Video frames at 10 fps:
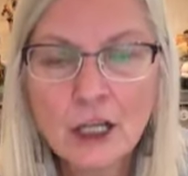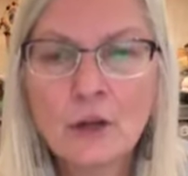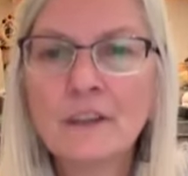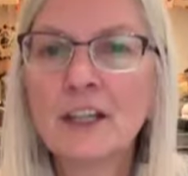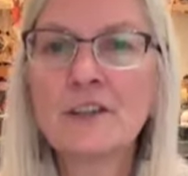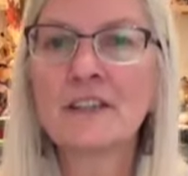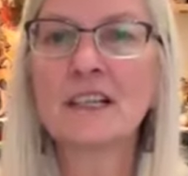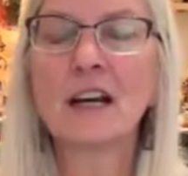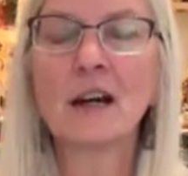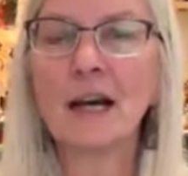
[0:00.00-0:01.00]
No, there's,
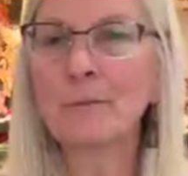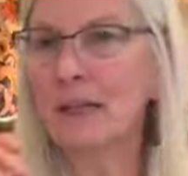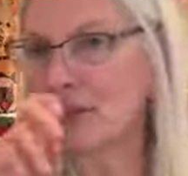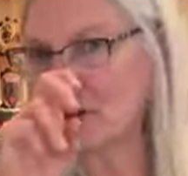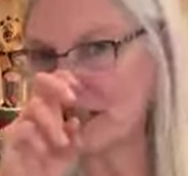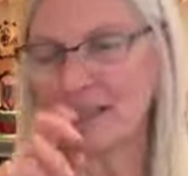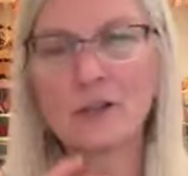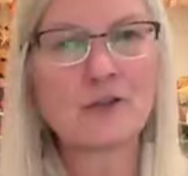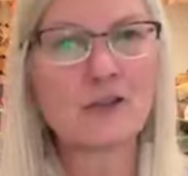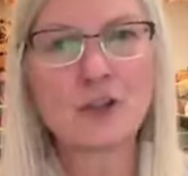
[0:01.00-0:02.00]
on Pinterest,
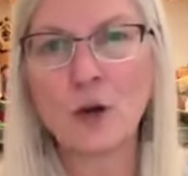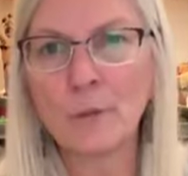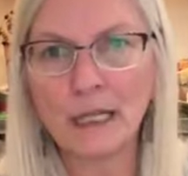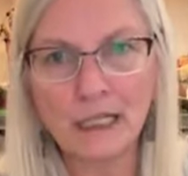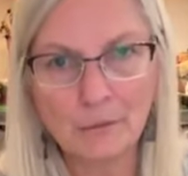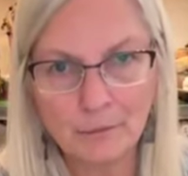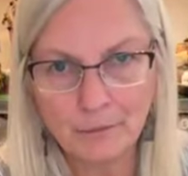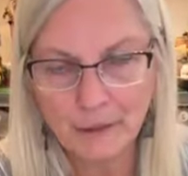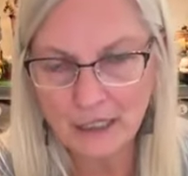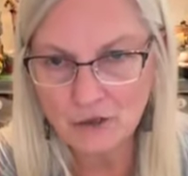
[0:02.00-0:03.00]
there's so many
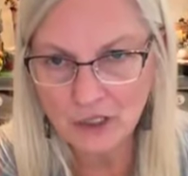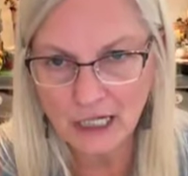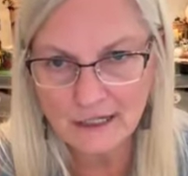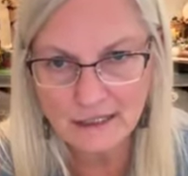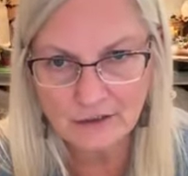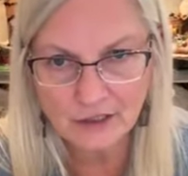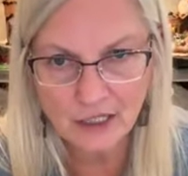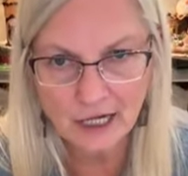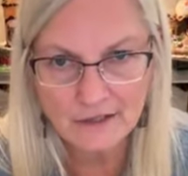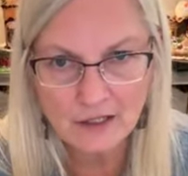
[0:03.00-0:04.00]
pantry cakes out
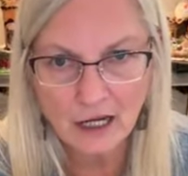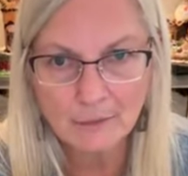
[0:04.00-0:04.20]
there, guys.